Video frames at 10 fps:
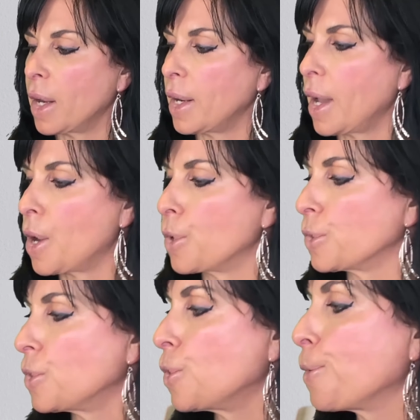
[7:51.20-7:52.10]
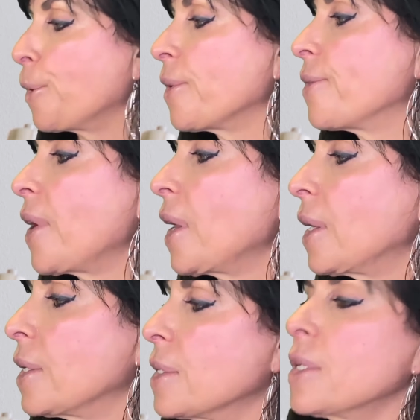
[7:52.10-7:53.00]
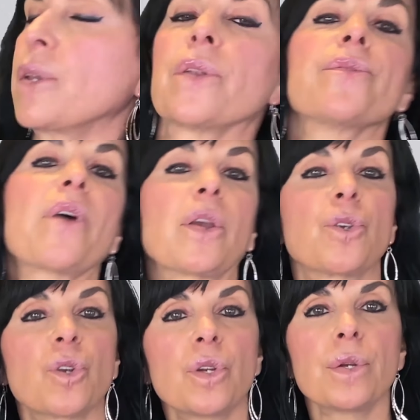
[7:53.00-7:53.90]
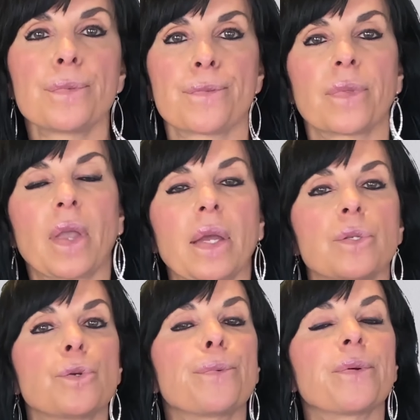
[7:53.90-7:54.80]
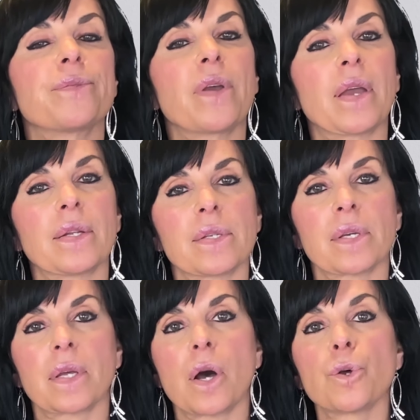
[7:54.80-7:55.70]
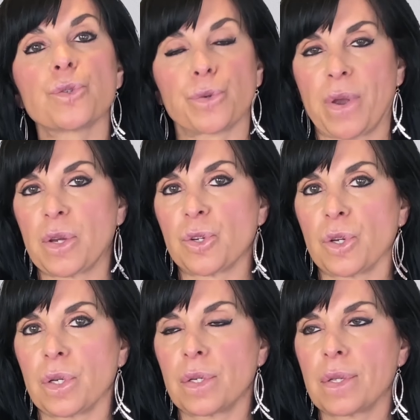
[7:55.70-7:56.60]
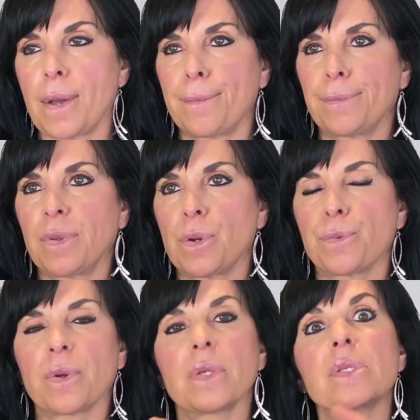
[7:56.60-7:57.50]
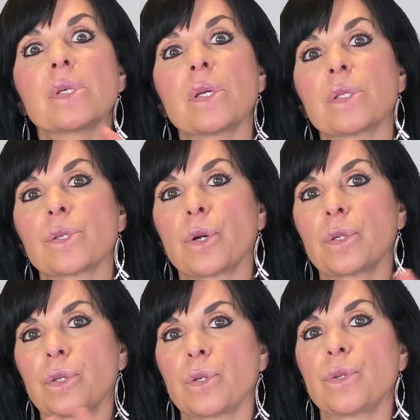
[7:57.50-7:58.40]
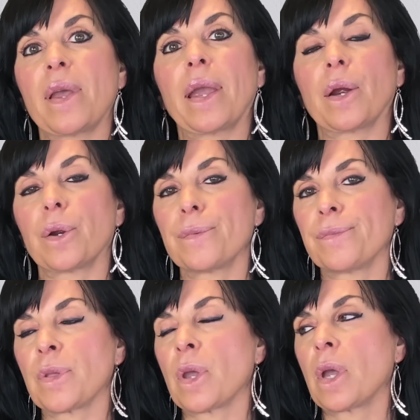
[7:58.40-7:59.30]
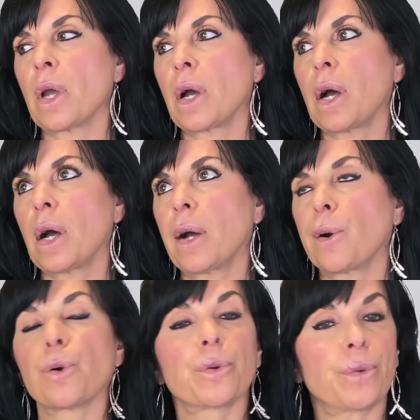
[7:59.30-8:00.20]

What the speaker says: Now, to prevent infection and to prevent ulceration, so that, where the skin starts to tear, or